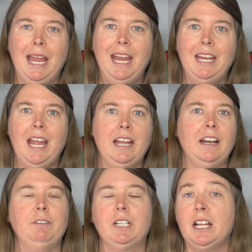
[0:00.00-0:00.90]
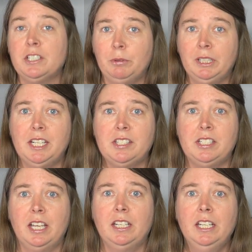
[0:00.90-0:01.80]
pay and I forgot to relist
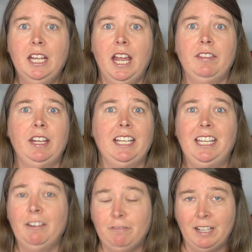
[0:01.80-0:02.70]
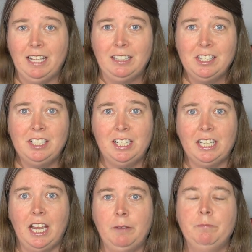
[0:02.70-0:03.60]
it, and then I can't find that listing
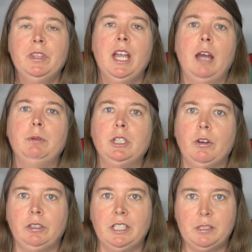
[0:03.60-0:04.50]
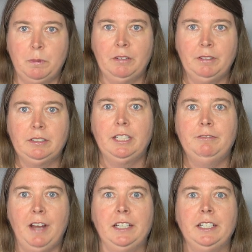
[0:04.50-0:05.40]
again. I would go to List Perfectly,
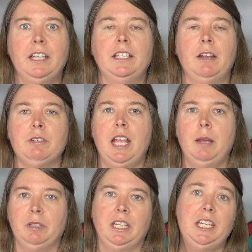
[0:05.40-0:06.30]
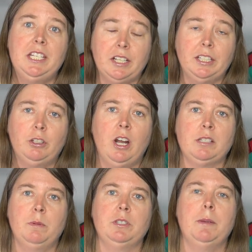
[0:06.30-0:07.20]
find it, and then I was able to easily
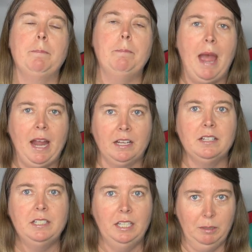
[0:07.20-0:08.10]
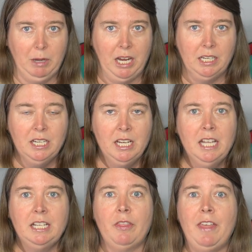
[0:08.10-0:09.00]
cross-post it back to eBay.
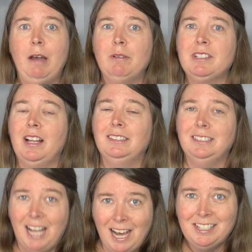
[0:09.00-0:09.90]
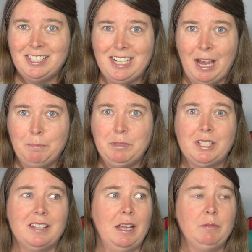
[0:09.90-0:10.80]
Now that was a lot of steps
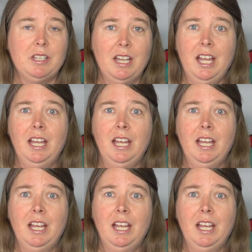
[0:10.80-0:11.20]
because I was